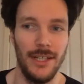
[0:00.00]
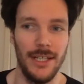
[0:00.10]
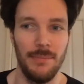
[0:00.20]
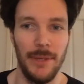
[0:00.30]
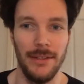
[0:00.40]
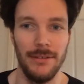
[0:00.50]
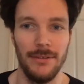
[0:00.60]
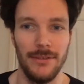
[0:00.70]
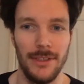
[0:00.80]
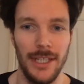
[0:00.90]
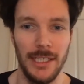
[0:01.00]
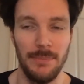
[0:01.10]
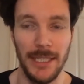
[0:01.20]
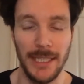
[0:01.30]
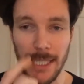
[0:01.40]
it's been
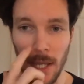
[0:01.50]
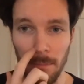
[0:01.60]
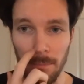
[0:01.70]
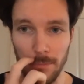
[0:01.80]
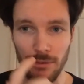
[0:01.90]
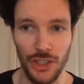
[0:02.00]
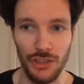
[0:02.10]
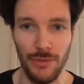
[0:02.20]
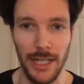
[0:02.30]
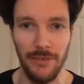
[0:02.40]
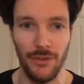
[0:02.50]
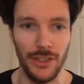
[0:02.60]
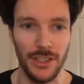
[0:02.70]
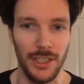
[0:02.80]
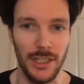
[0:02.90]
set up just really for
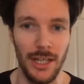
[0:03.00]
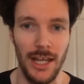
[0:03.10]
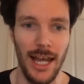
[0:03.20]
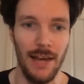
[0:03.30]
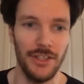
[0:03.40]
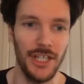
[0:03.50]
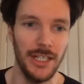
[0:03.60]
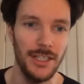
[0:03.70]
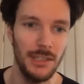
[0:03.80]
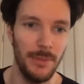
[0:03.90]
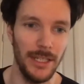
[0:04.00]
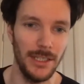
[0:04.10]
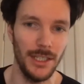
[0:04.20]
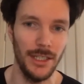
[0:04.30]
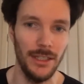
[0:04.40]
us to have a chance to speak
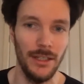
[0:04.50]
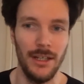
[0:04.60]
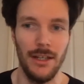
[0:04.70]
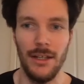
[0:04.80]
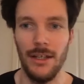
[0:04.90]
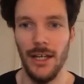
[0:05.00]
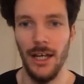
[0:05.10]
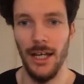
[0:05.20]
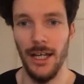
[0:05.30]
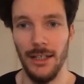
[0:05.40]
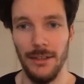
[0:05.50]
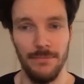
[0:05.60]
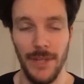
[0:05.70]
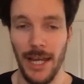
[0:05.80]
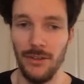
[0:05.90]
to
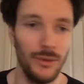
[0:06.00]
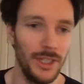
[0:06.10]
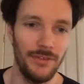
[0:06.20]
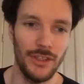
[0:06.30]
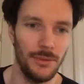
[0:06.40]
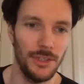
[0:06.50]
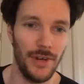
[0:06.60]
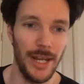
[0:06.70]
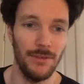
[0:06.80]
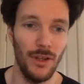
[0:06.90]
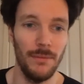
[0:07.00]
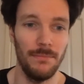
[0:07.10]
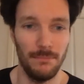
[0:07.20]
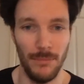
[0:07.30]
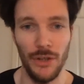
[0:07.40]
yeah, all different types of creatives like
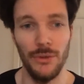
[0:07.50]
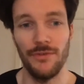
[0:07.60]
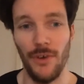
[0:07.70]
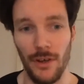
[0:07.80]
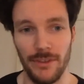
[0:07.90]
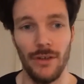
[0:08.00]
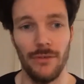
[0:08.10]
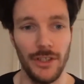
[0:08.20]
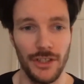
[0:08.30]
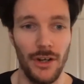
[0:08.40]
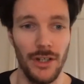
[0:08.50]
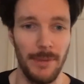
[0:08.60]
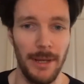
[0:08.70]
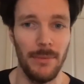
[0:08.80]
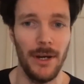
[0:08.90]
models, photographers, stylists,
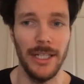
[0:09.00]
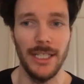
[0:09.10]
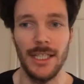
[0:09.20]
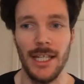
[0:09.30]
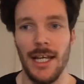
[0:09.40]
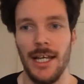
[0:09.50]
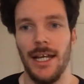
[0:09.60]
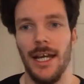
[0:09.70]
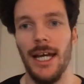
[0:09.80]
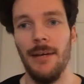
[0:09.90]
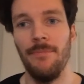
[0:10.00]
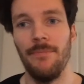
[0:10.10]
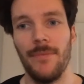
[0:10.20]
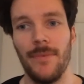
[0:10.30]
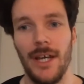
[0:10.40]
makeup artists.
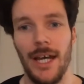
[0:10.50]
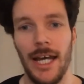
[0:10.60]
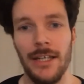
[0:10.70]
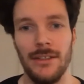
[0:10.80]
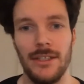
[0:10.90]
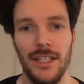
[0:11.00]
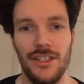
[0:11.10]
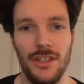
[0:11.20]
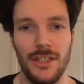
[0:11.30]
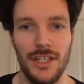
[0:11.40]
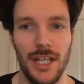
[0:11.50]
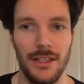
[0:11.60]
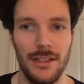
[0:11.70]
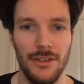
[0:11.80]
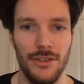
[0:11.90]
Um, and it's just a
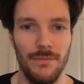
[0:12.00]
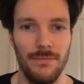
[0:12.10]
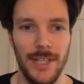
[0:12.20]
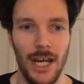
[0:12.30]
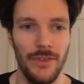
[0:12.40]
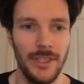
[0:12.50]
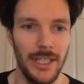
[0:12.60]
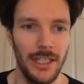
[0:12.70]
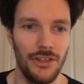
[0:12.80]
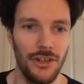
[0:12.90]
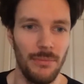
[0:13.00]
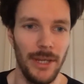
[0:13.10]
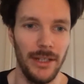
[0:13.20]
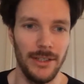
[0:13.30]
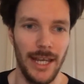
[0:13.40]
chance to sort of delve into the industry a
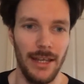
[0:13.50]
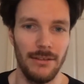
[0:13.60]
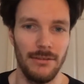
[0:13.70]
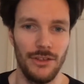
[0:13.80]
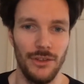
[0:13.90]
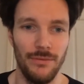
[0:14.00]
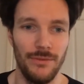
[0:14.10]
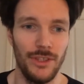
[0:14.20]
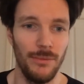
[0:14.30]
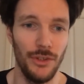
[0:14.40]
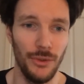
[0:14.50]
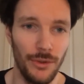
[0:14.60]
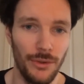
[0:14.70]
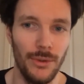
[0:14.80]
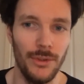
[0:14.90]
bit and get sort of some of your
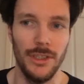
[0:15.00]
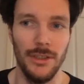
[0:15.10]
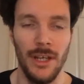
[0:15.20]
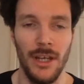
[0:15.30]
thoughts and